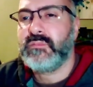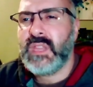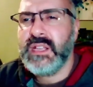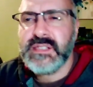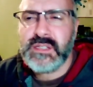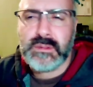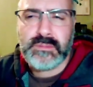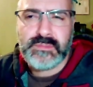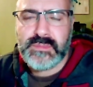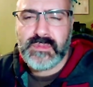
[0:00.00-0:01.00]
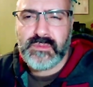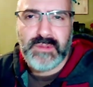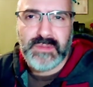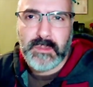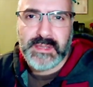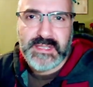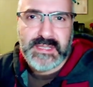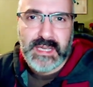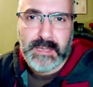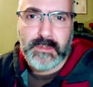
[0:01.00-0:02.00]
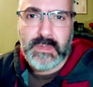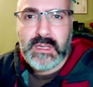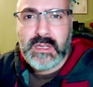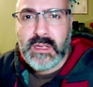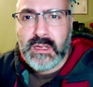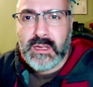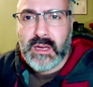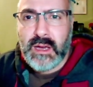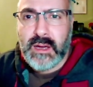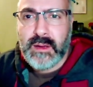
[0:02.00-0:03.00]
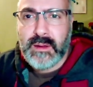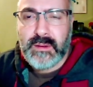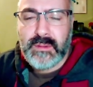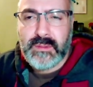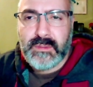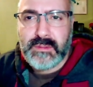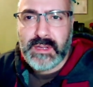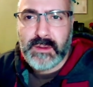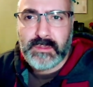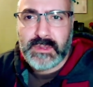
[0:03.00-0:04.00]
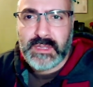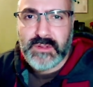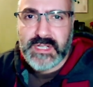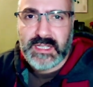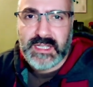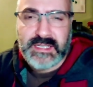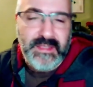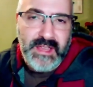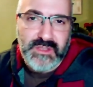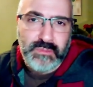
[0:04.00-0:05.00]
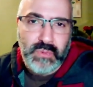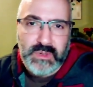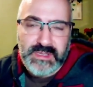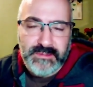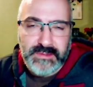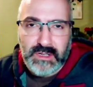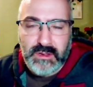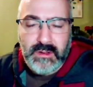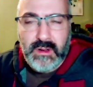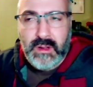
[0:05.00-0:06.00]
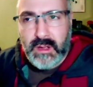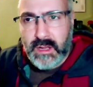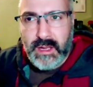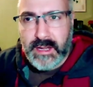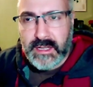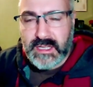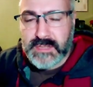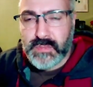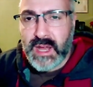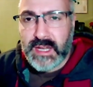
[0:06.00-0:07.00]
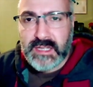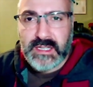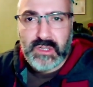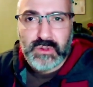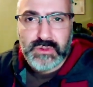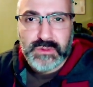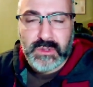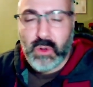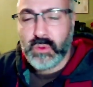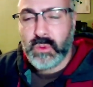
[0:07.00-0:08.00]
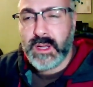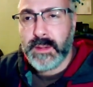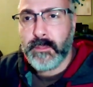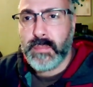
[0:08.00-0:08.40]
It's still roughly about the same, uh, you know, give or take like 10,000 points if you're in a less bracket like gold 2 or gold 1.